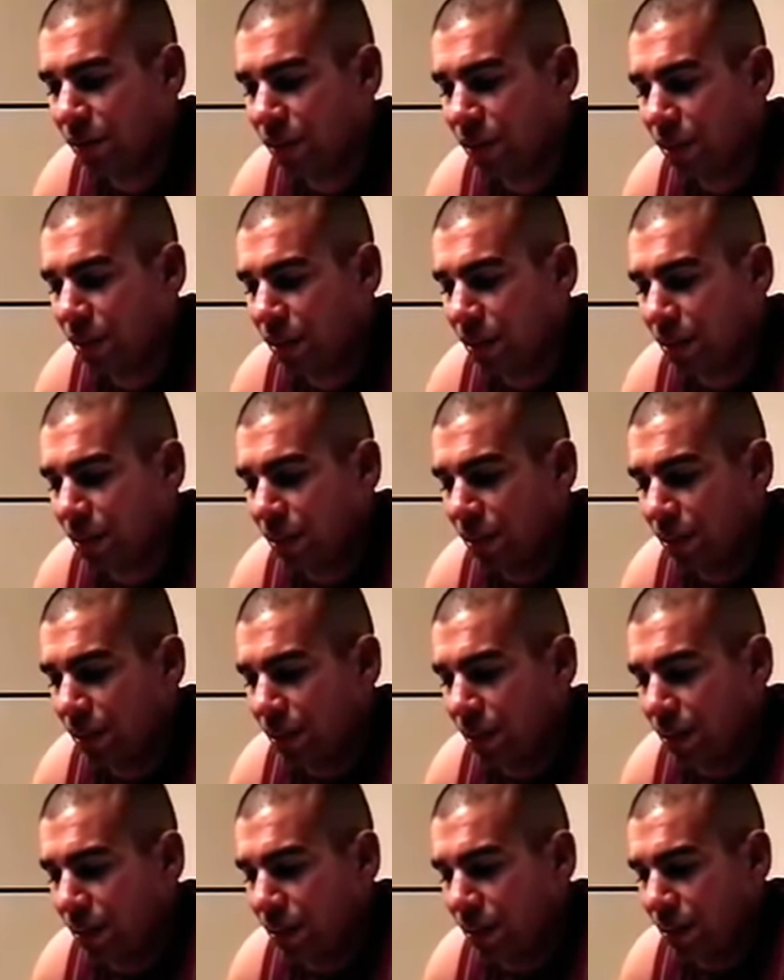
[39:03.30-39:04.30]

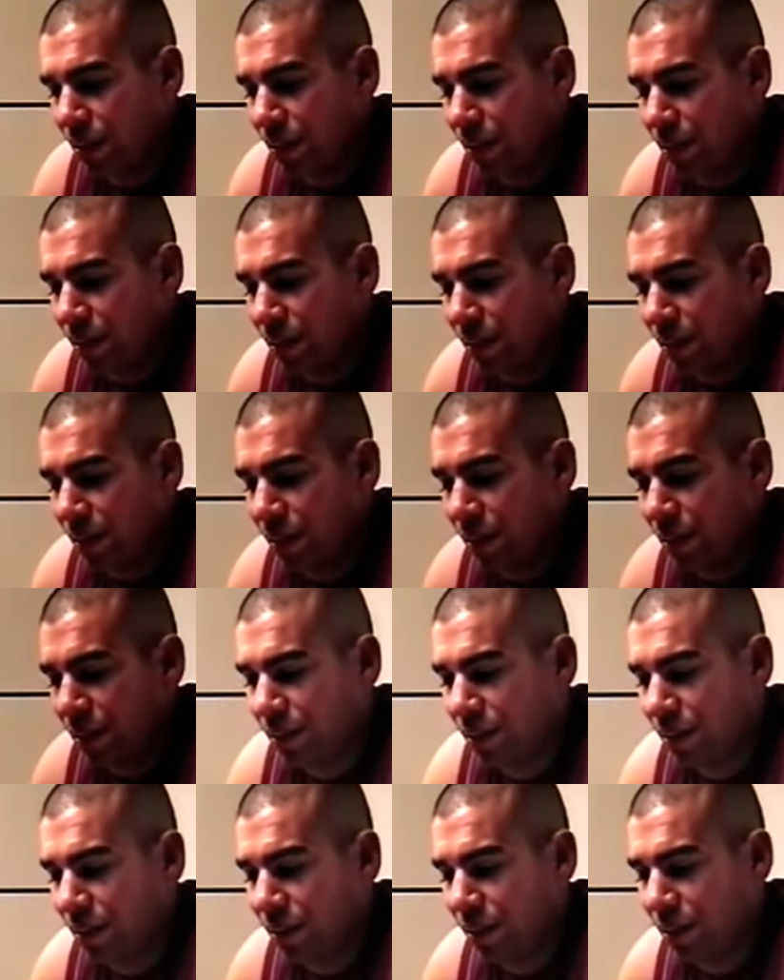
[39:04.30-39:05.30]

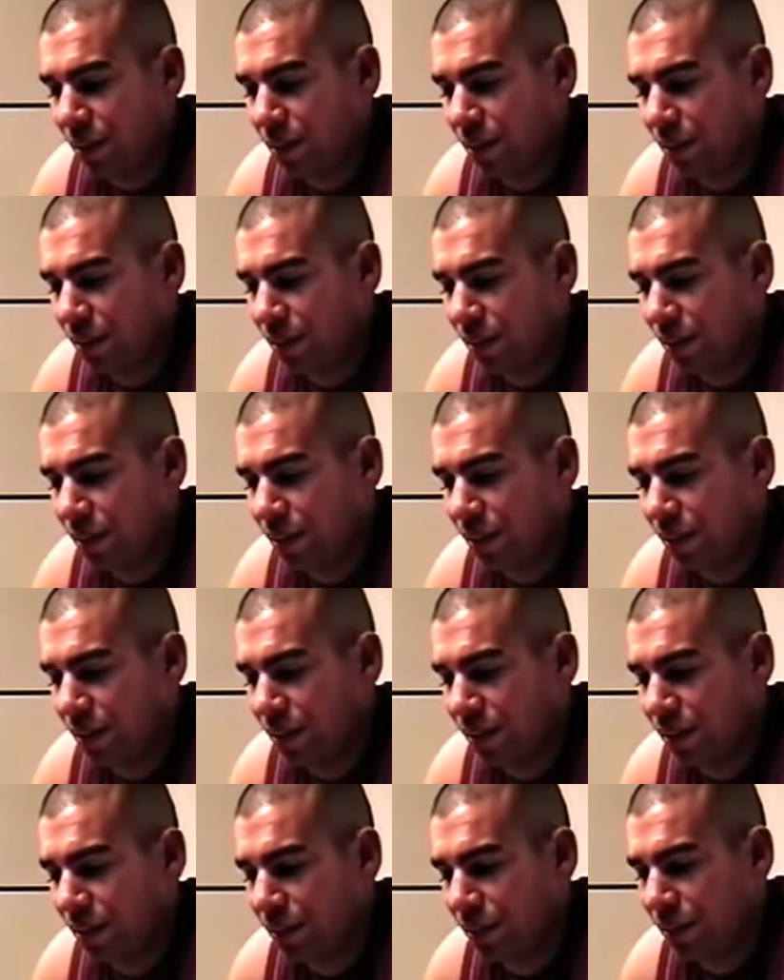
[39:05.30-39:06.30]

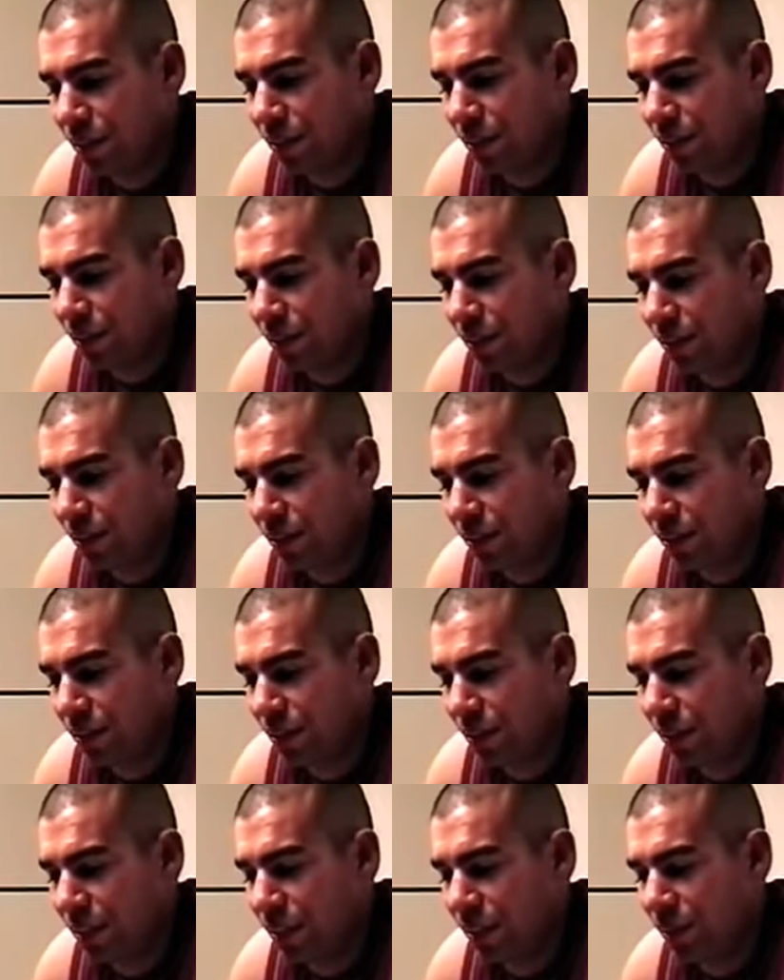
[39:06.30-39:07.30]

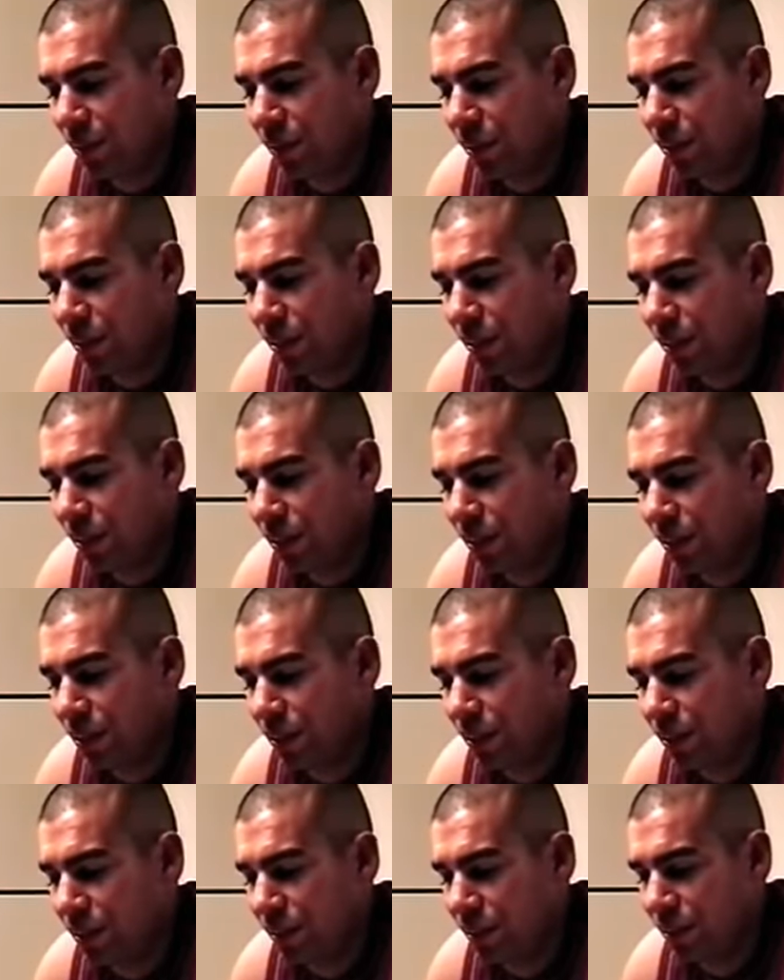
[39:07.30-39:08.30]

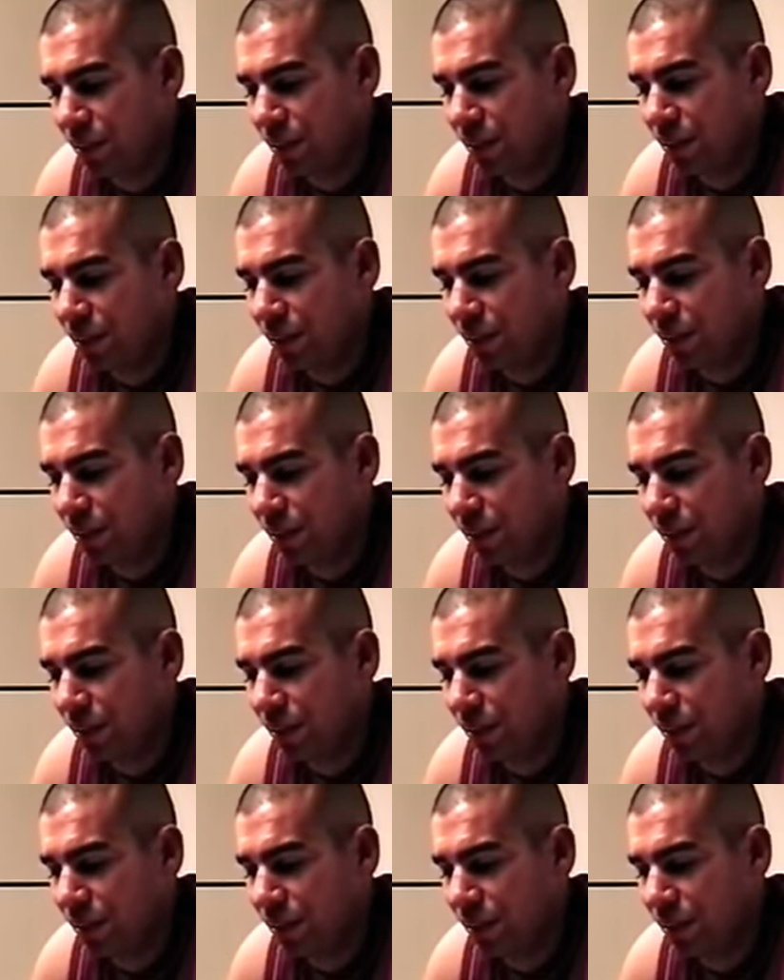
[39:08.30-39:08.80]
[no speech]